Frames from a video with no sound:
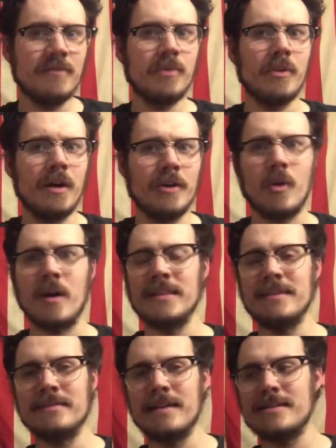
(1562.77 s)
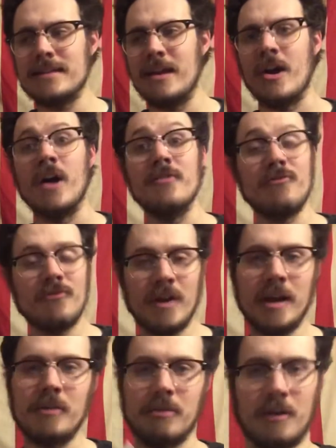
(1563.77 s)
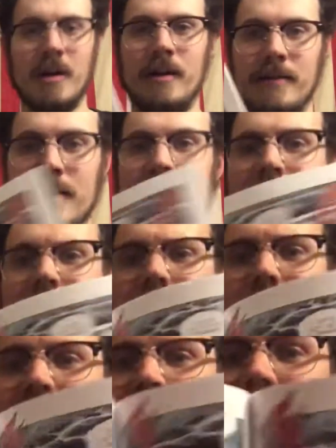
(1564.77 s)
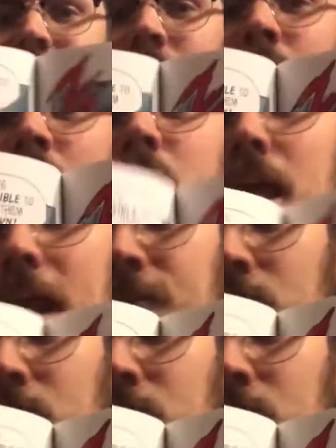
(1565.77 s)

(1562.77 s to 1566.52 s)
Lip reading: thought, or I think that's an unfair thought. Because again, if